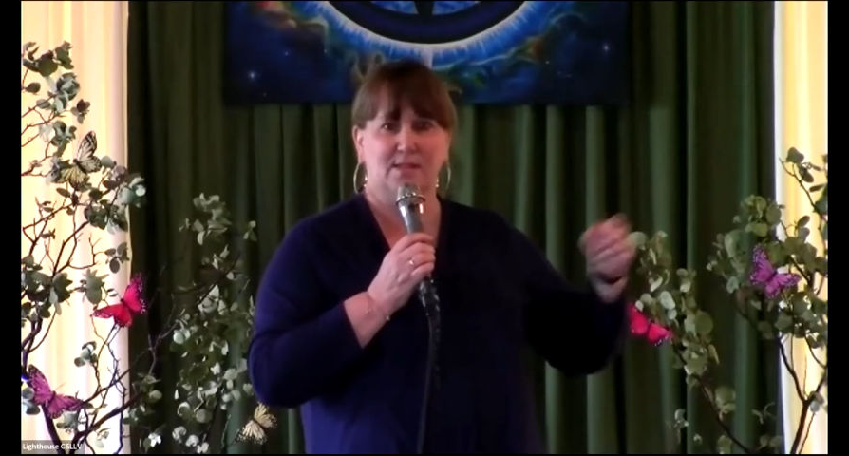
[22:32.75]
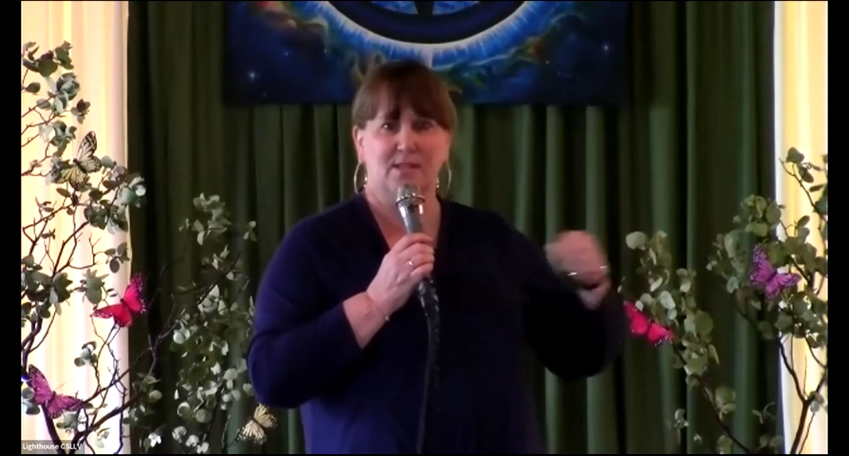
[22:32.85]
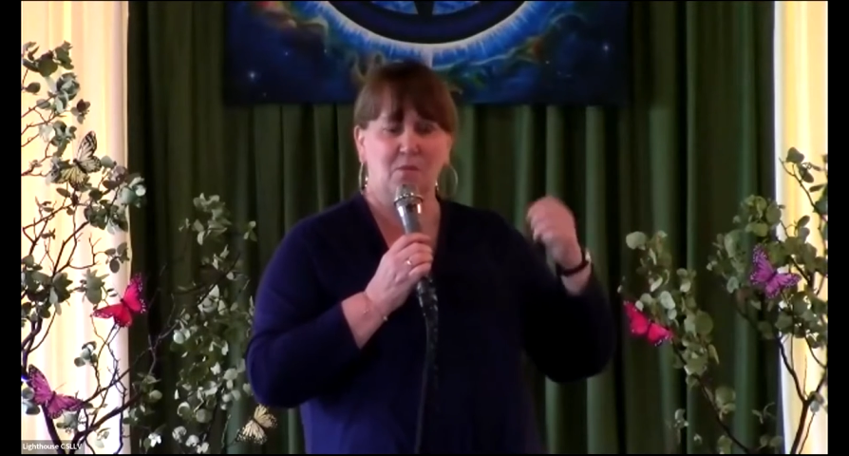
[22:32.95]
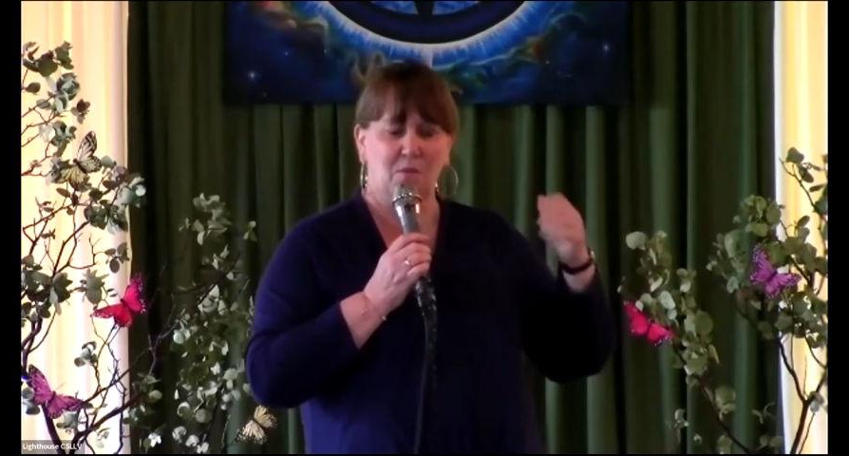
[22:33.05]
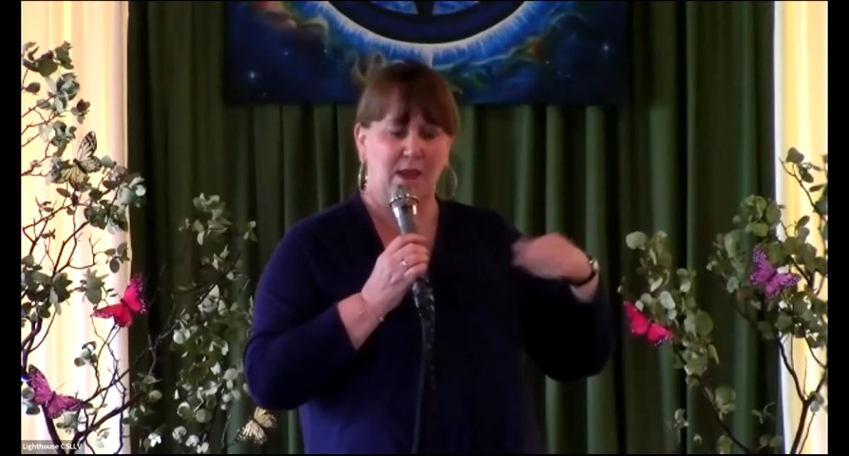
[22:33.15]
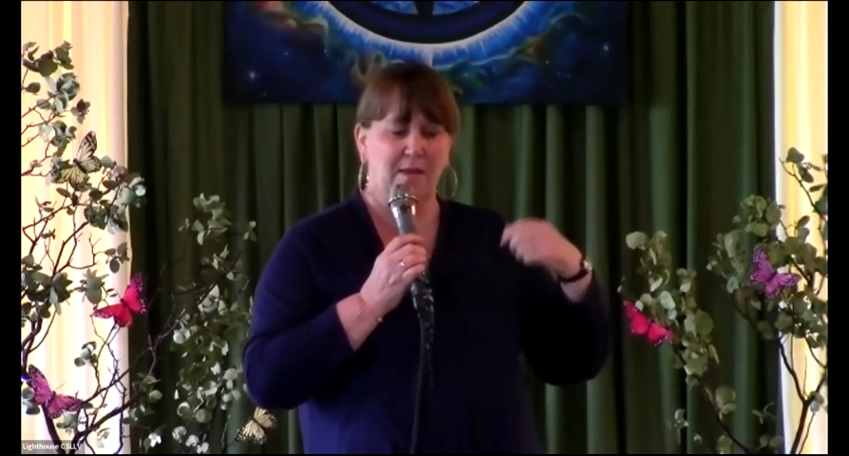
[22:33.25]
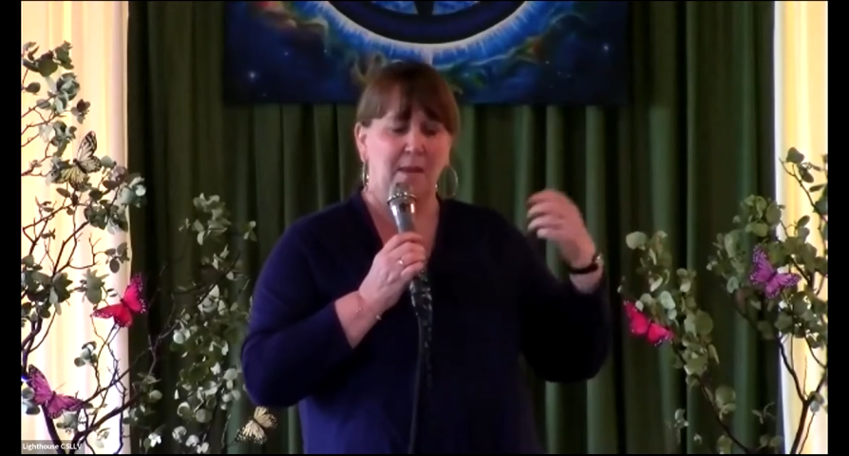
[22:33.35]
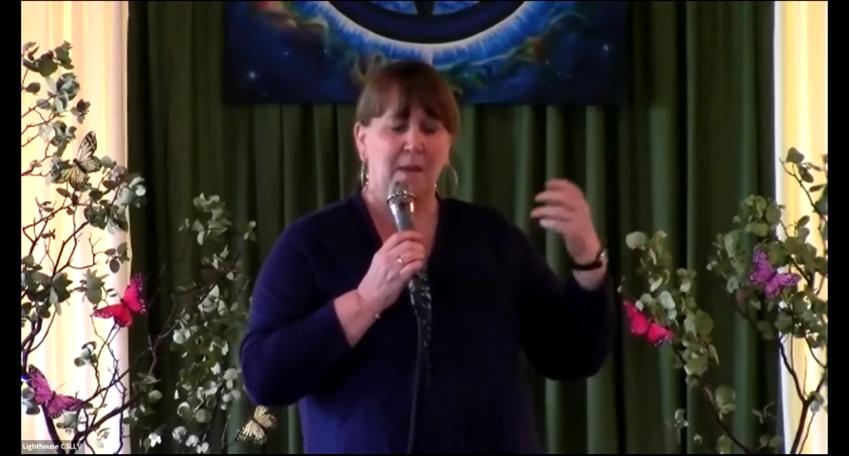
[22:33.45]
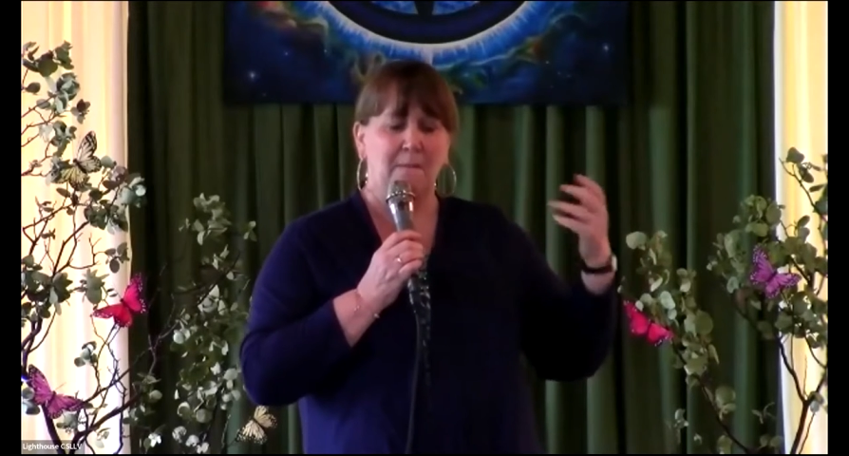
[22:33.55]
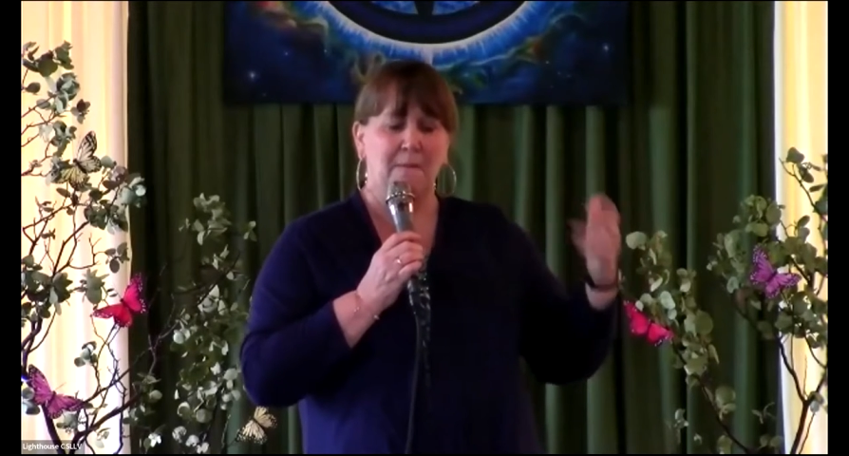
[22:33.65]
Some way
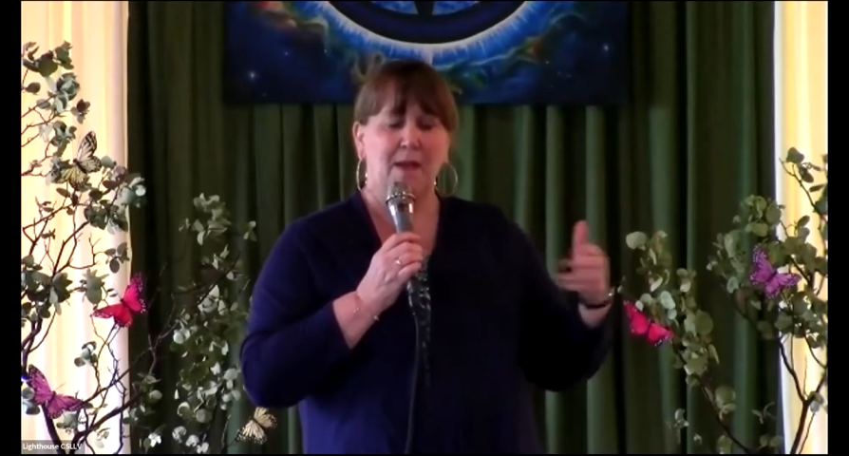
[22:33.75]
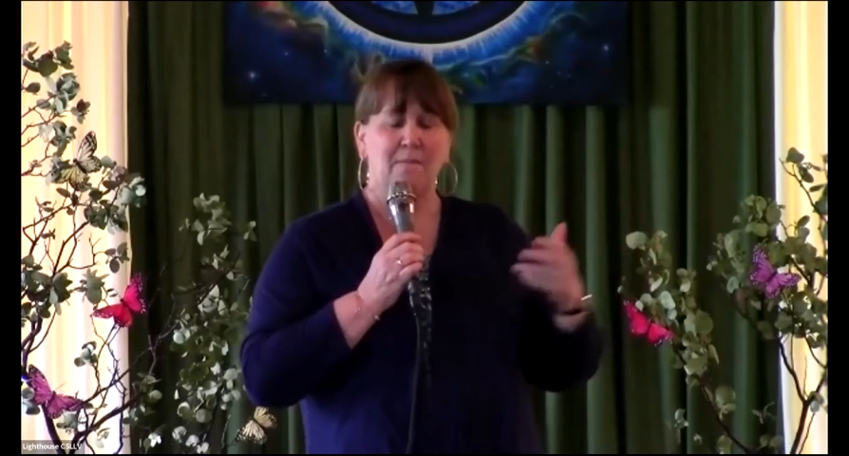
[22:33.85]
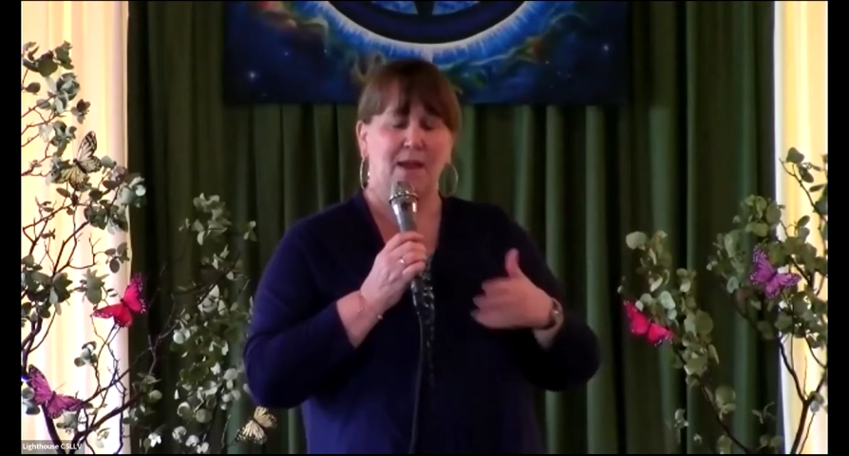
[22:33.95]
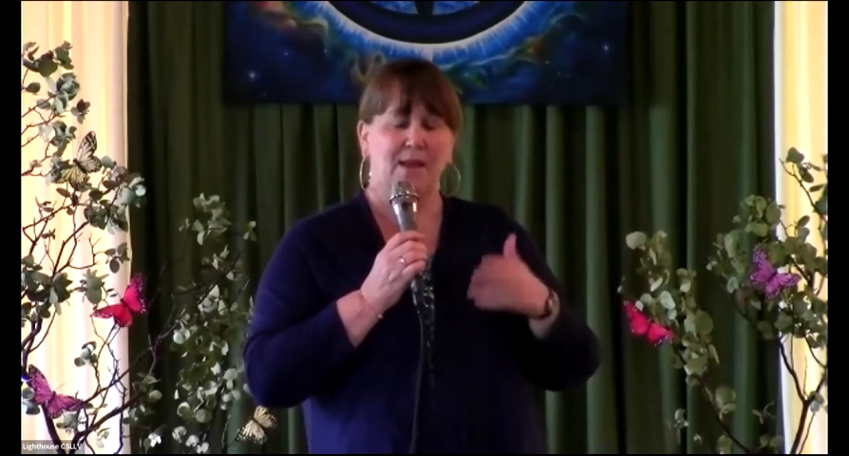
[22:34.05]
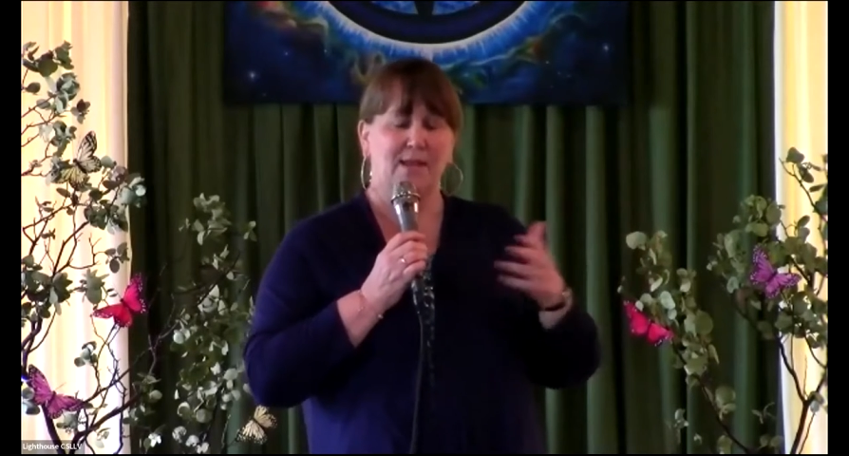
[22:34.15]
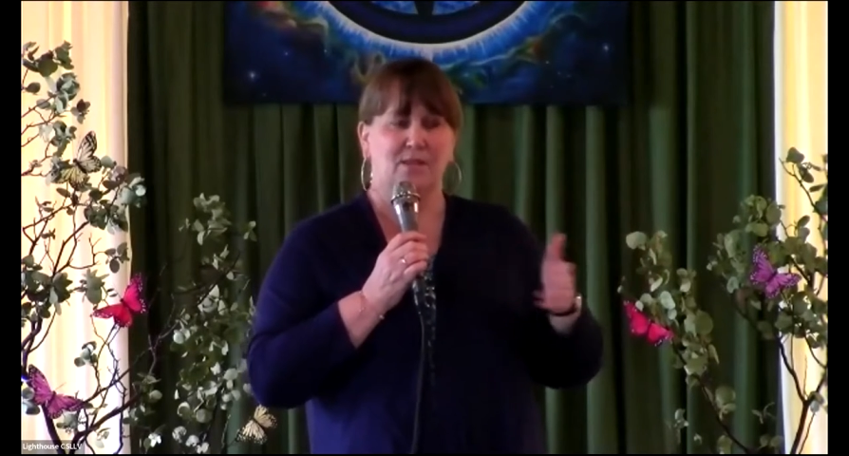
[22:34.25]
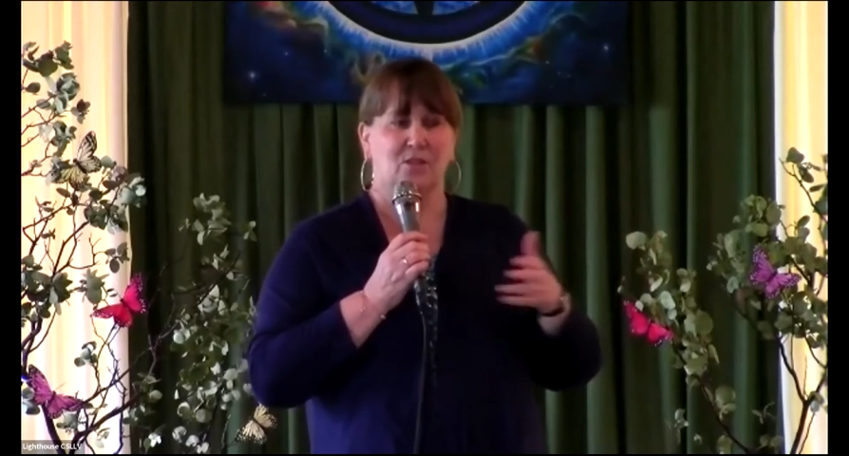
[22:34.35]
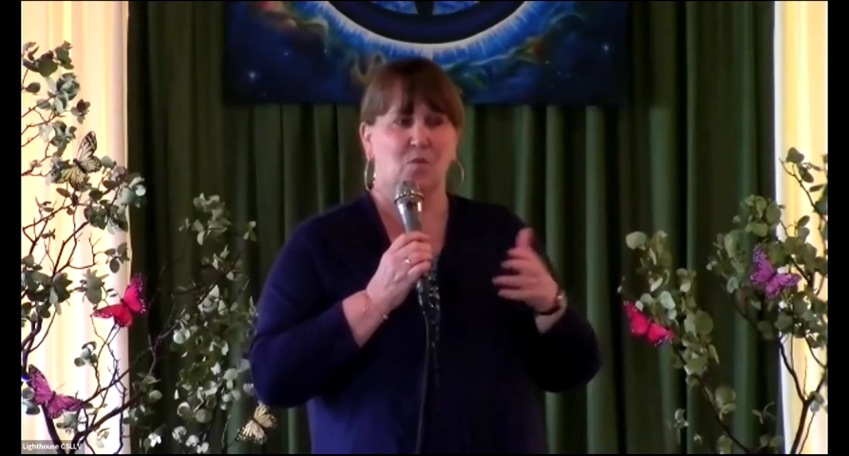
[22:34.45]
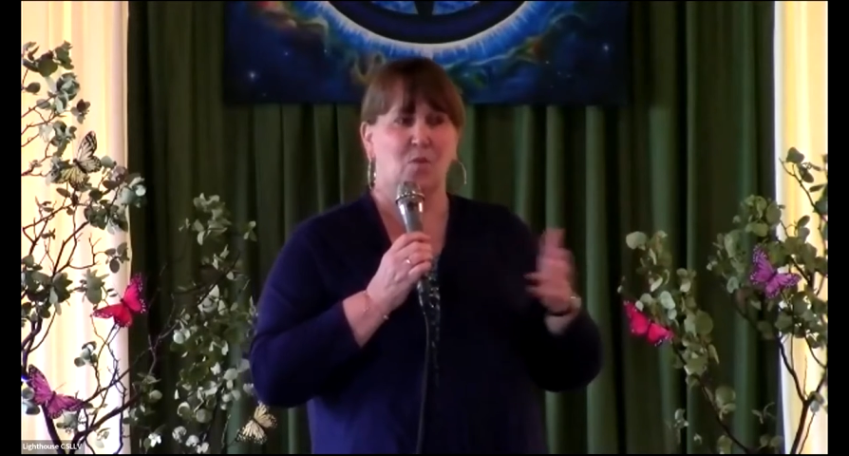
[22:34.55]
my body isn't the